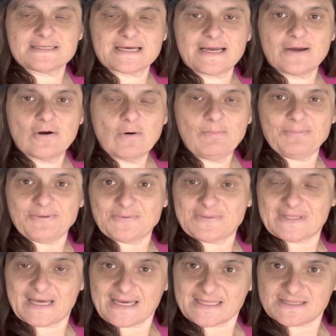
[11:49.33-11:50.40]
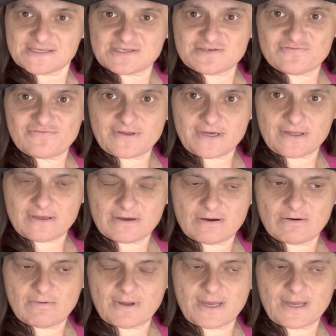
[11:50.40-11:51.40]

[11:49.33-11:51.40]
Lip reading: I hope you like this video.